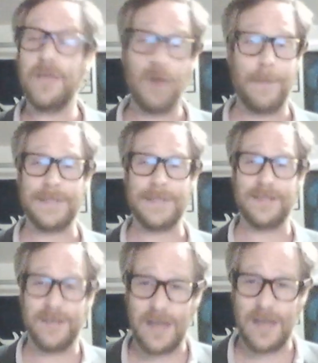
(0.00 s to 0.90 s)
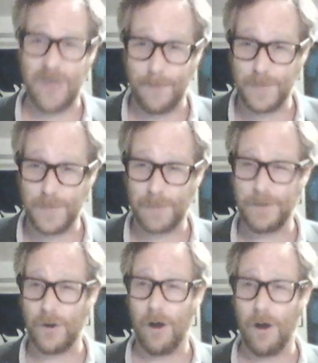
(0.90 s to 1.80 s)
even up until today, they have
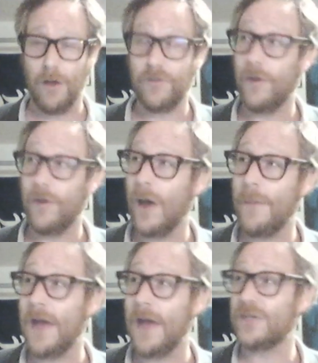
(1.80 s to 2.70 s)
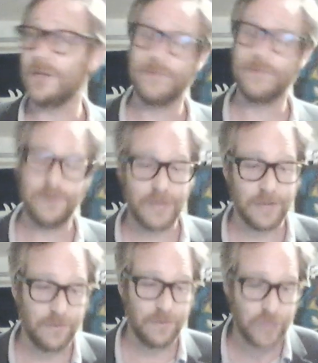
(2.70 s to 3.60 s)
big beer halls, although I imagine
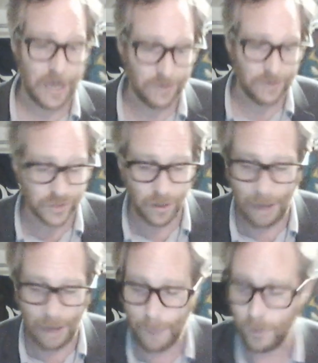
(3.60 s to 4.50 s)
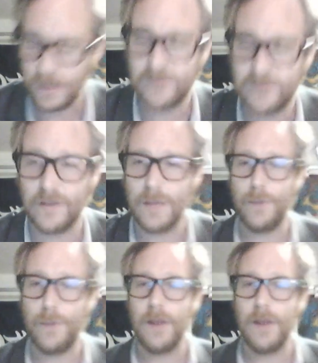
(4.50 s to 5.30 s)
things have changed a lot more recently.